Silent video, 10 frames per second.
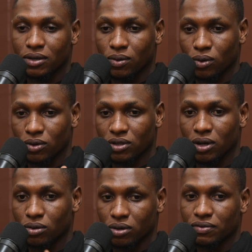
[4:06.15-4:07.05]
was
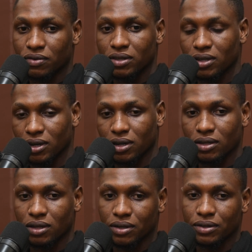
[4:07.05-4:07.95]
now growing faster in
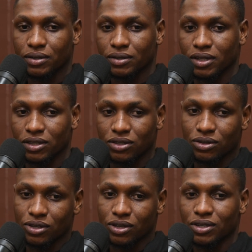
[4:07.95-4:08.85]
Canada than
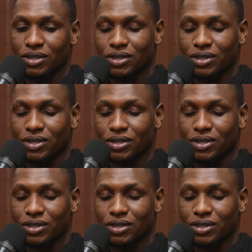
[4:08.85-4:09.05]
the UK.